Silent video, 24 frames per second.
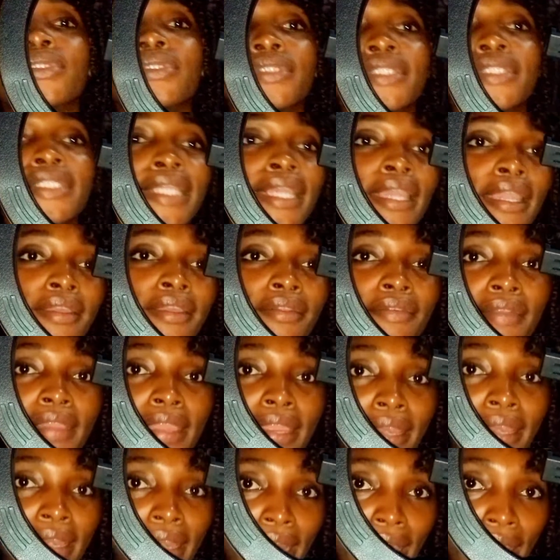so scared
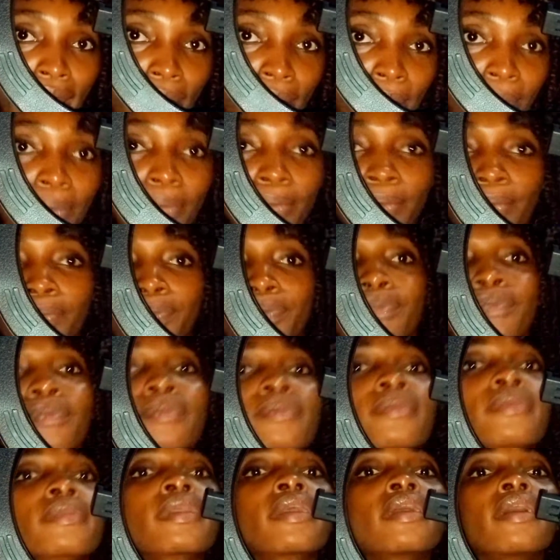right now.
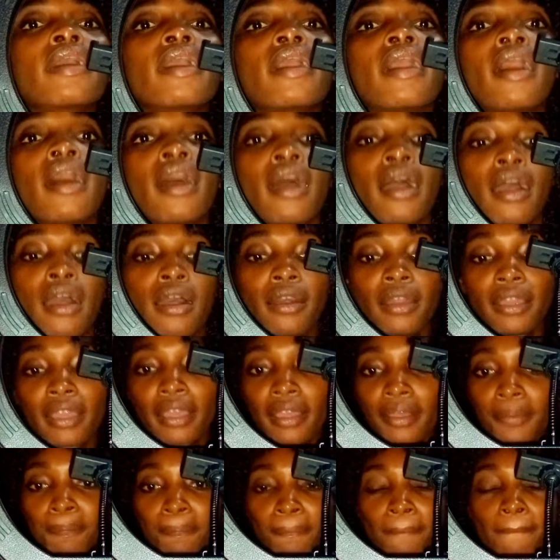
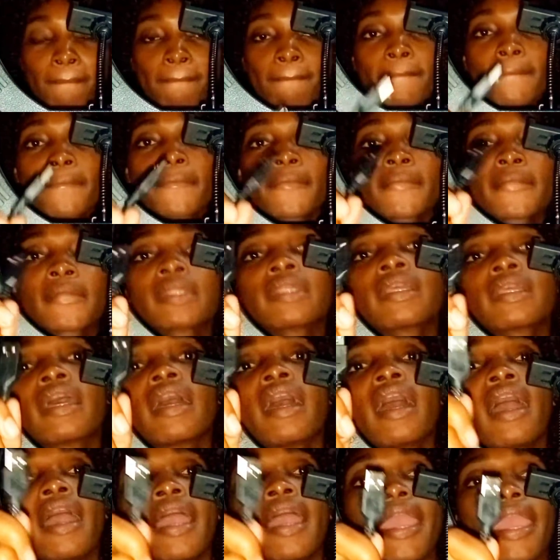Okay,
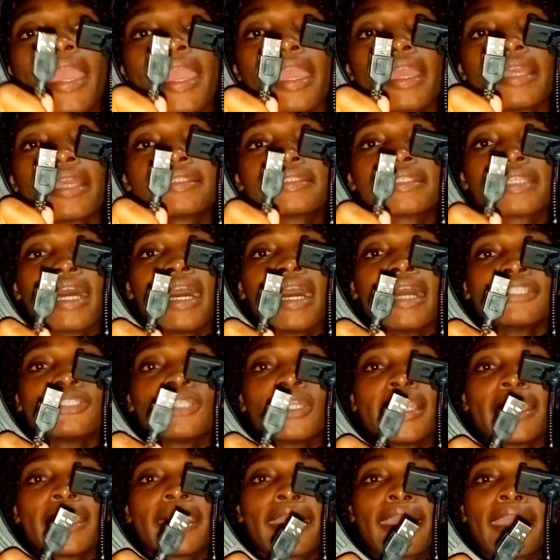it
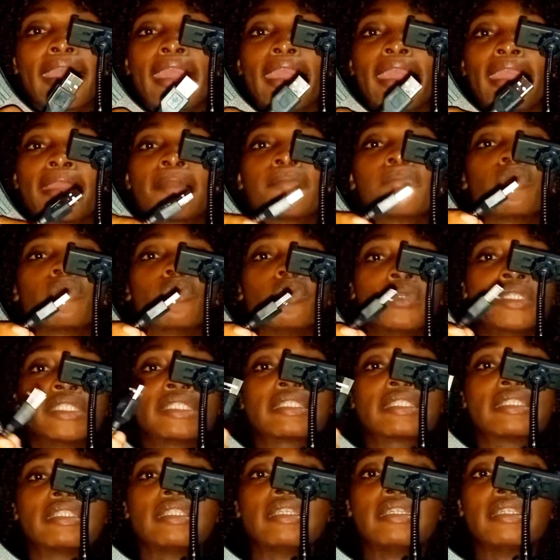actually came with
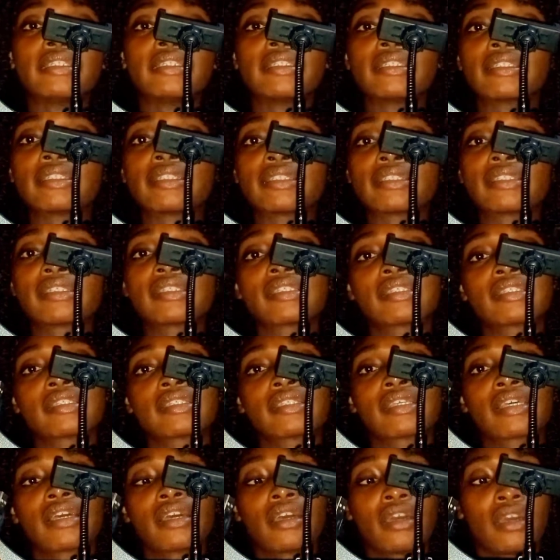
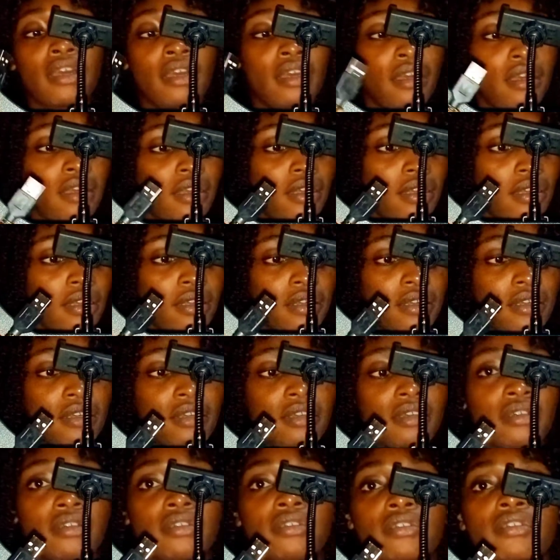this.
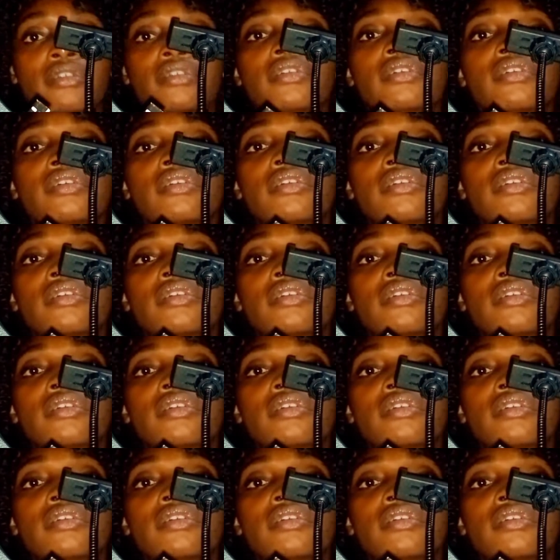Uh,